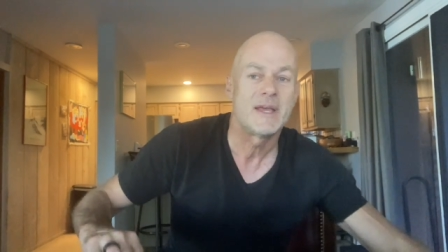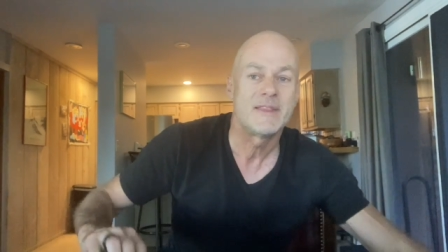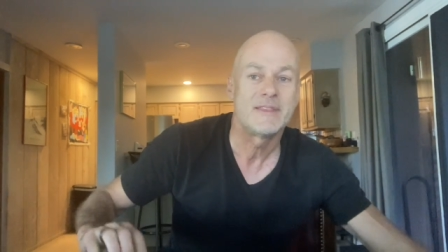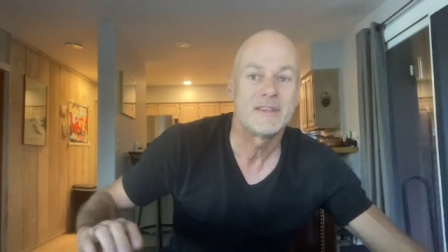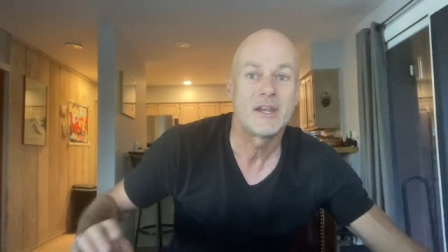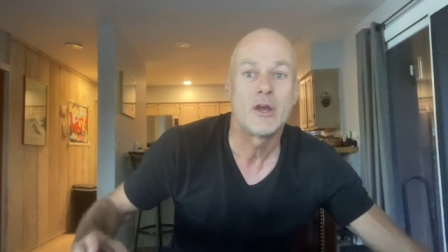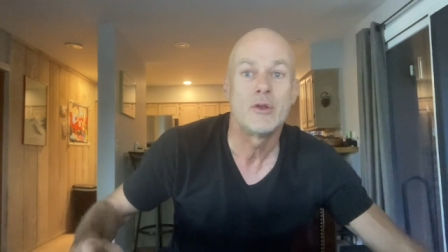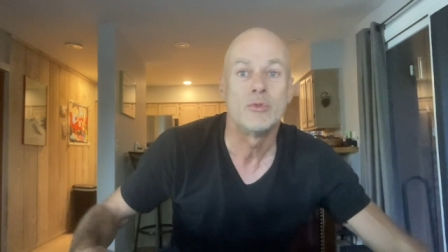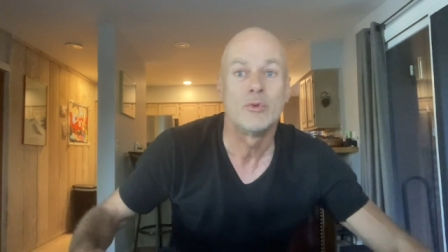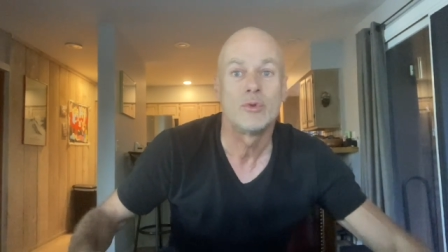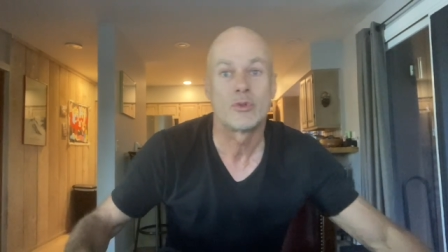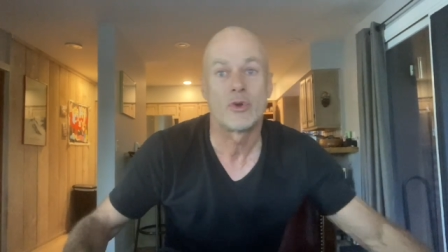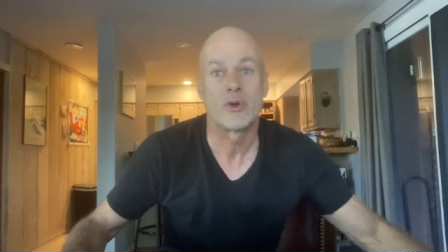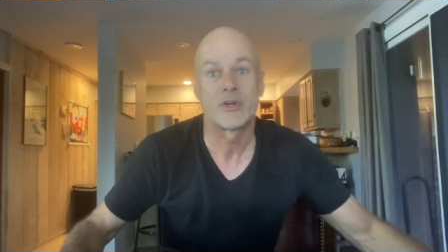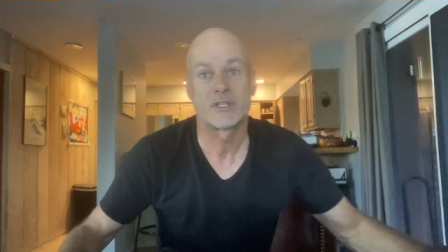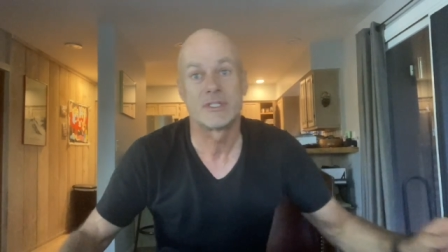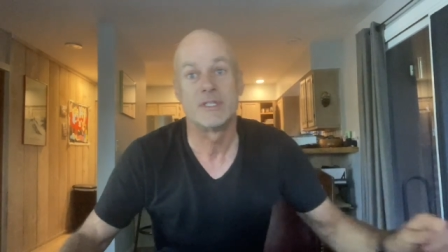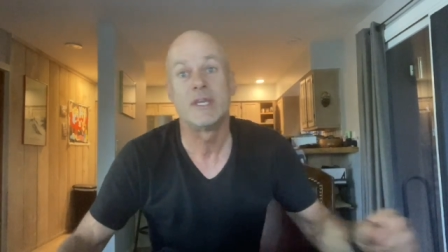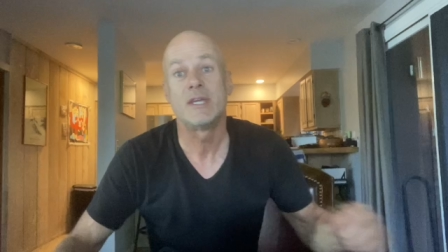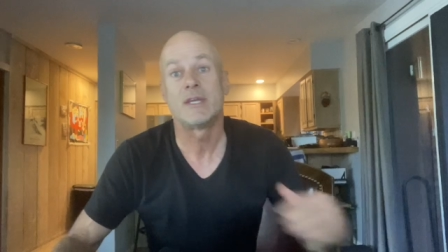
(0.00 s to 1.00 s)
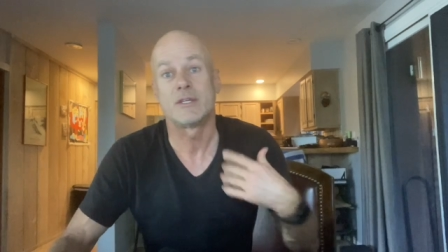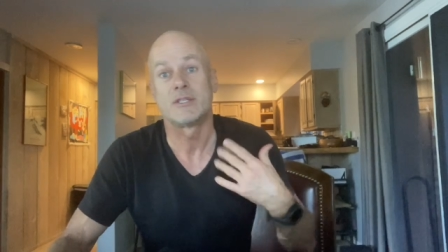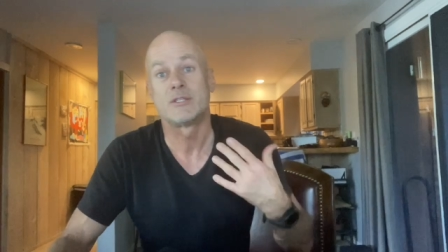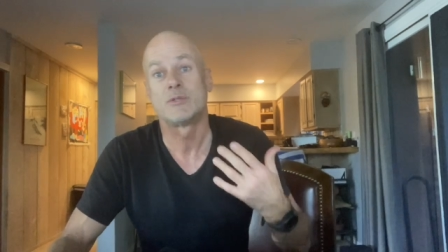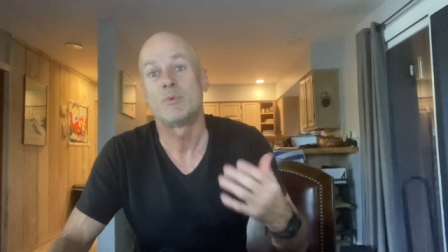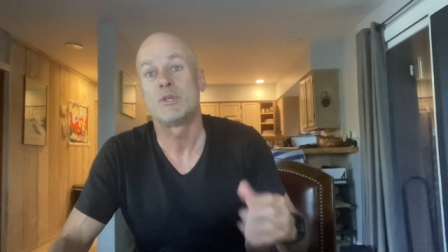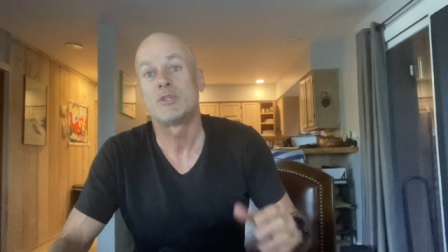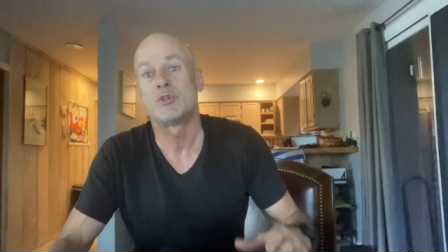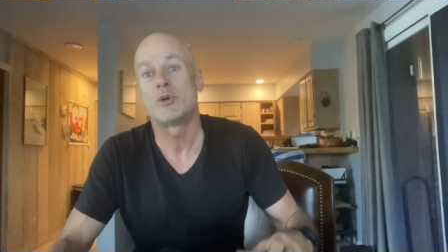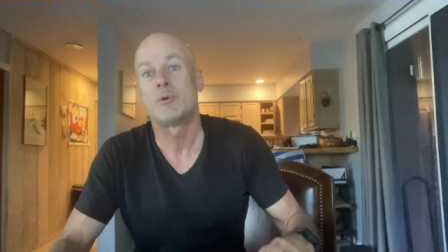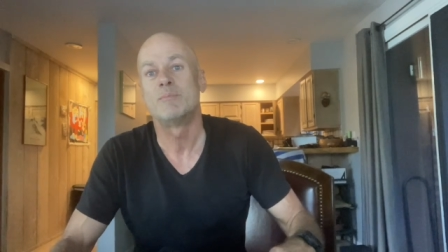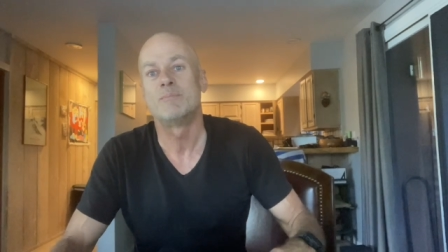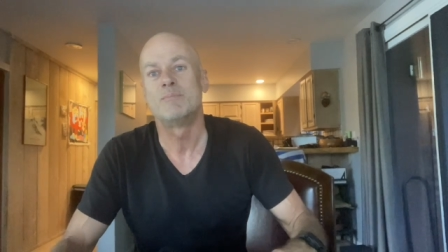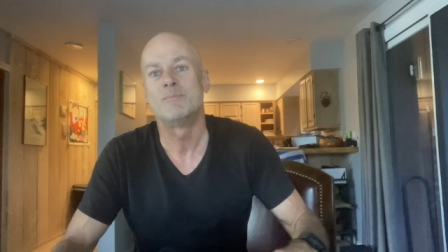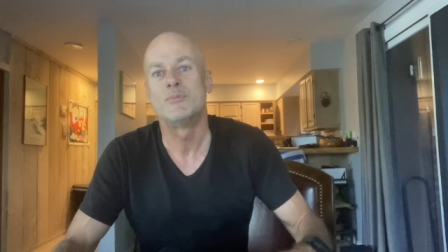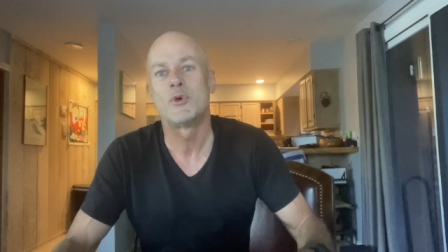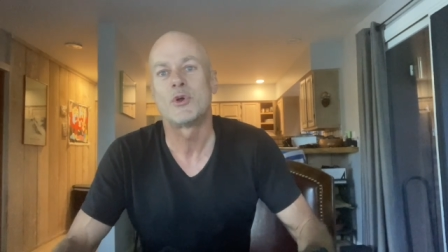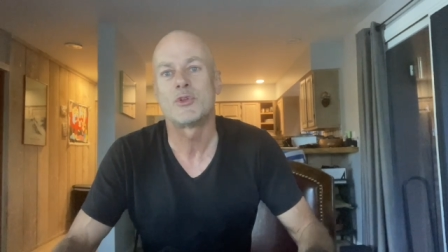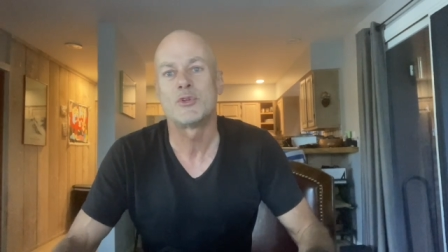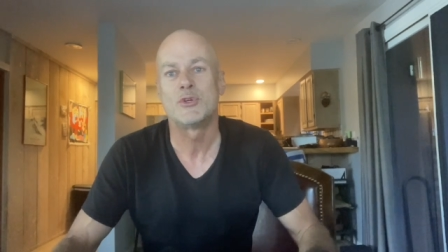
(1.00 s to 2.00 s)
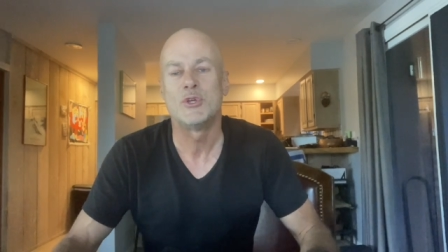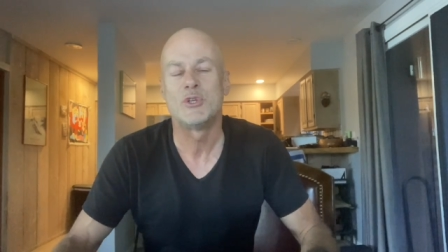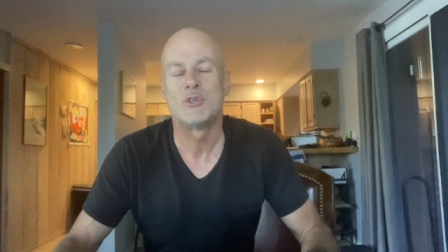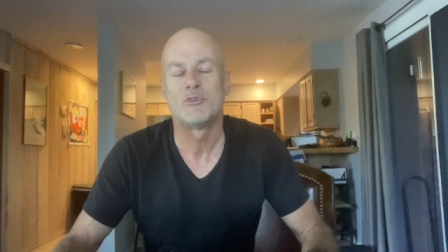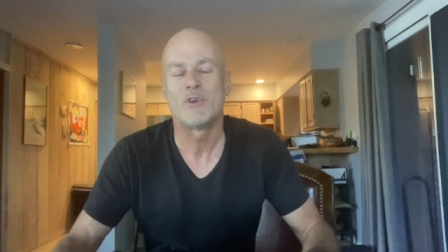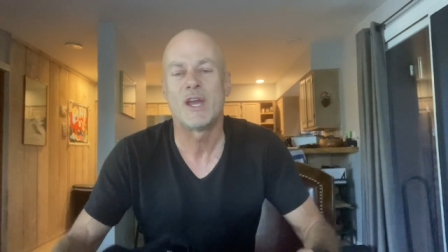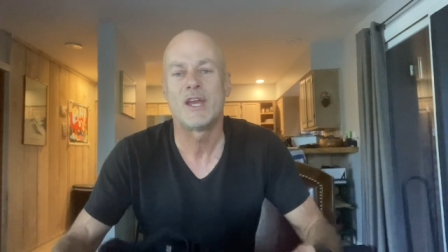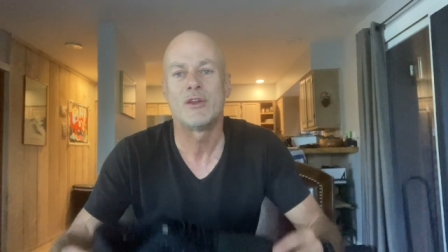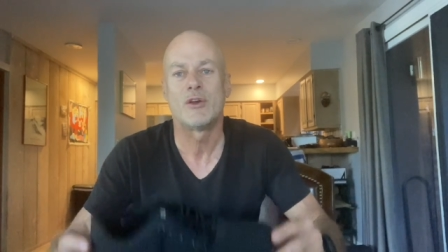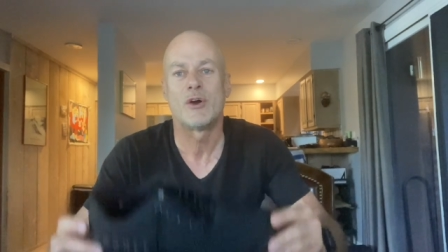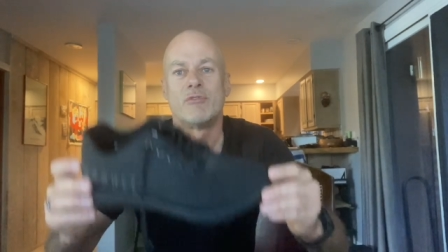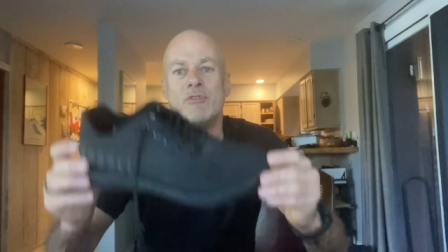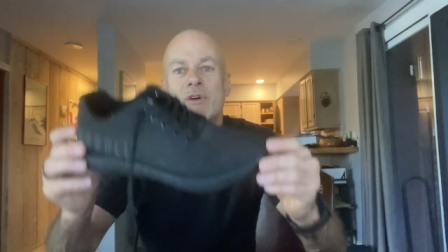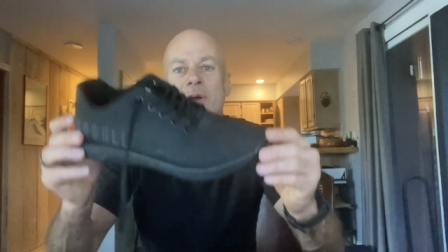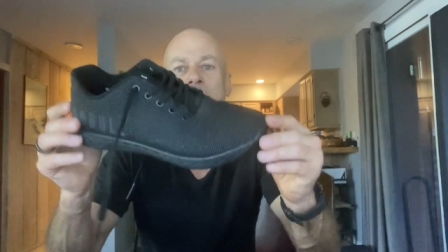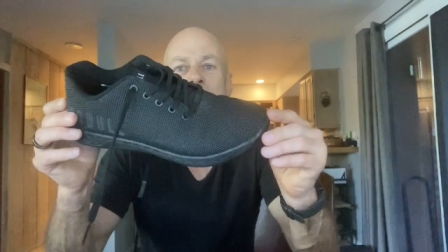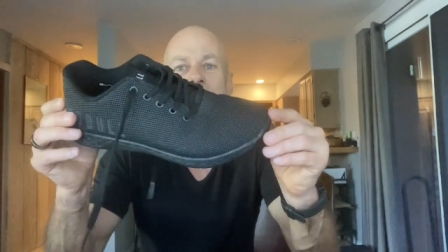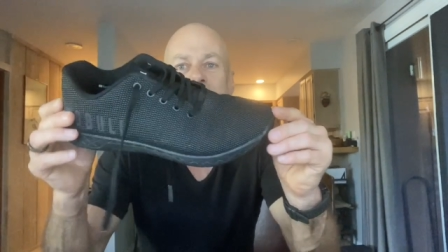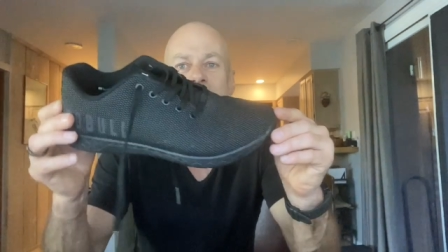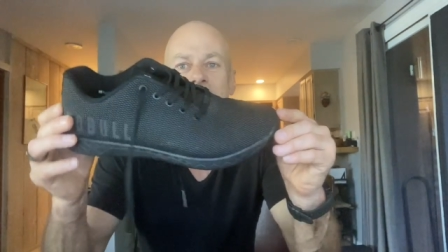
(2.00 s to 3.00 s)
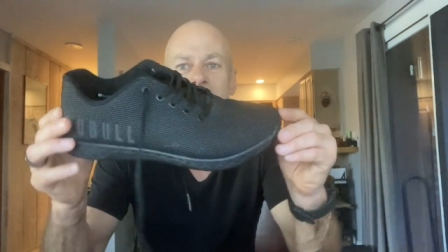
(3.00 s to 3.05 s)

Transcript: and they don't look like sneakers, which I'm not a huge fan of. And